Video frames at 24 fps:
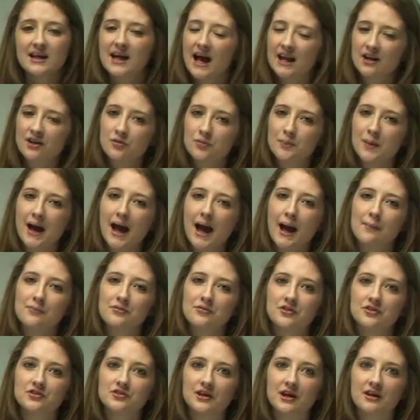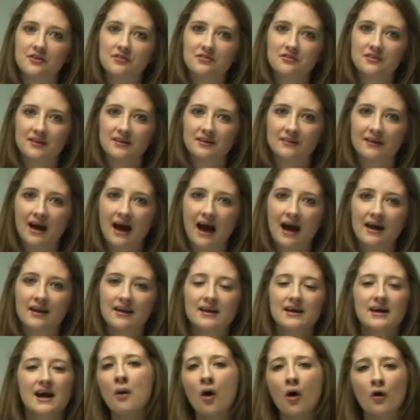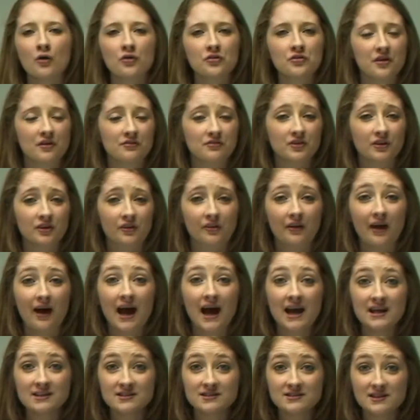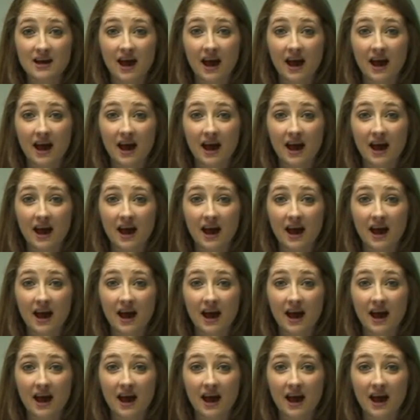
and is perhaps suggesting that morals have declined